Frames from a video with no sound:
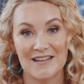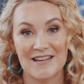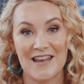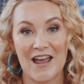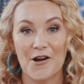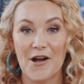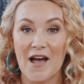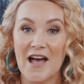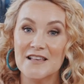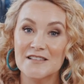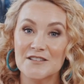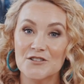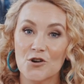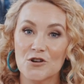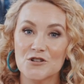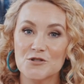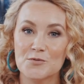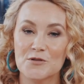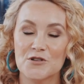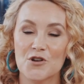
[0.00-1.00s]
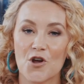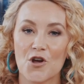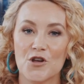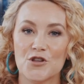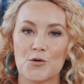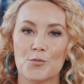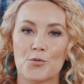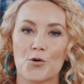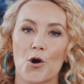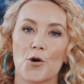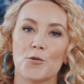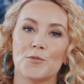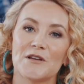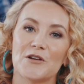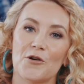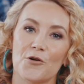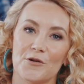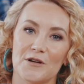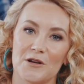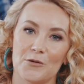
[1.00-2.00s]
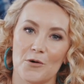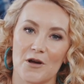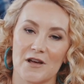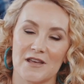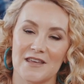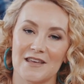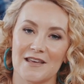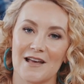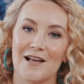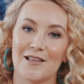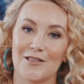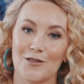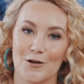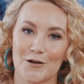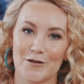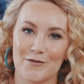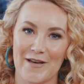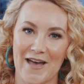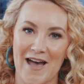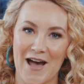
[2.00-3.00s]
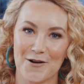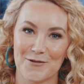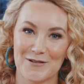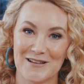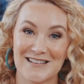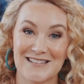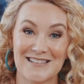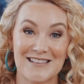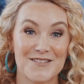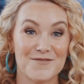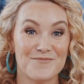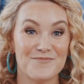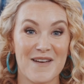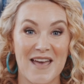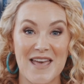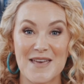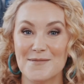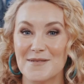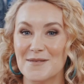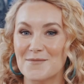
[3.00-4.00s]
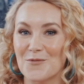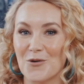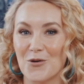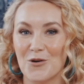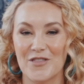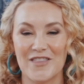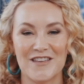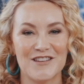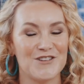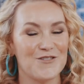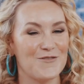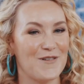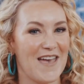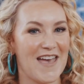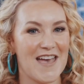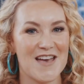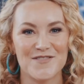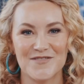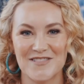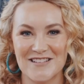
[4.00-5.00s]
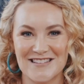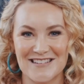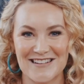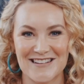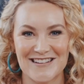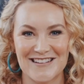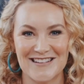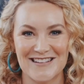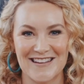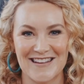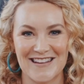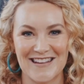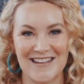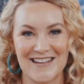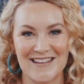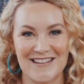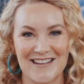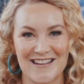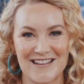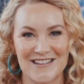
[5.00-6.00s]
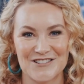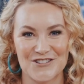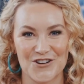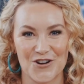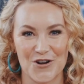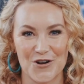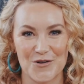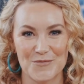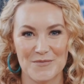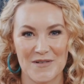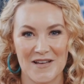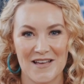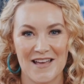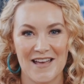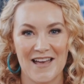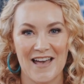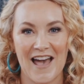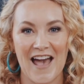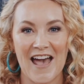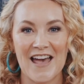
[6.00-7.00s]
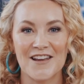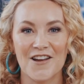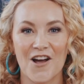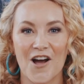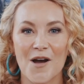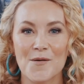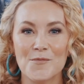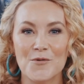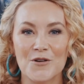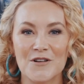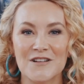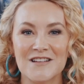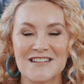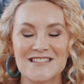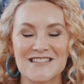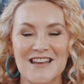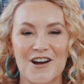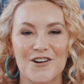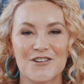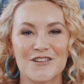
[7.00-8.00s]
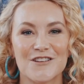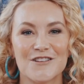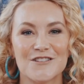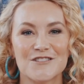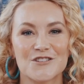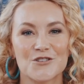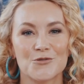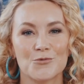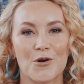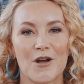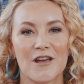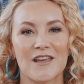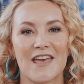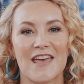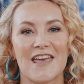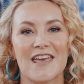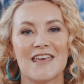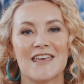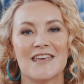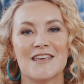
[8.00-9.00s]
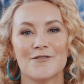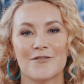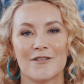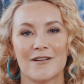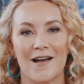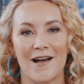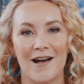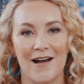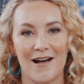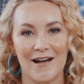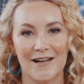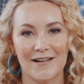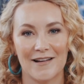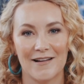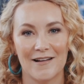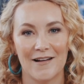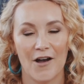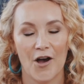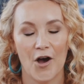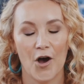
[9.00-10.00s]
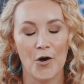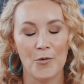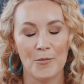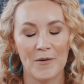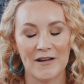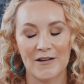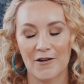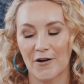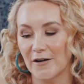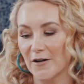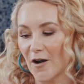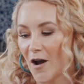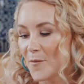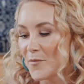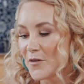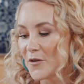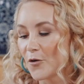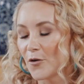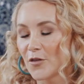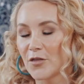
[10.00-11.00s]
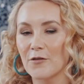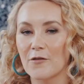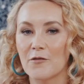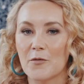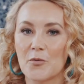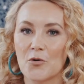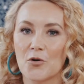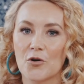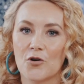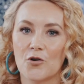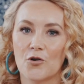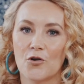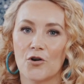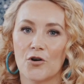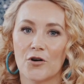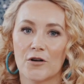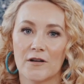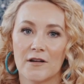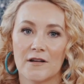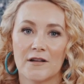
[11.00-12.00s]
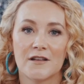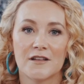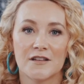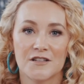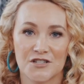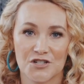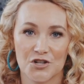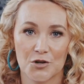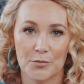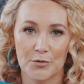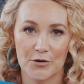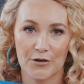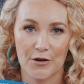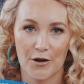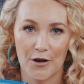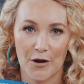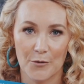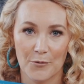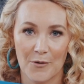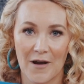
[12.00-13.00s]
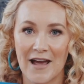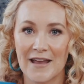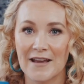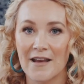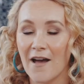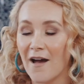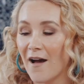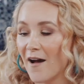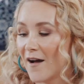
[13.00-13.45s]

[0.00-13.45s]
Now, as an entrepreneur, you're probably already working a lot of hours, maybe more than you ever did in a job. And I'm not going to tell you to work even harder. Oh my God, I'm the author of a book called Chillpreneur, right?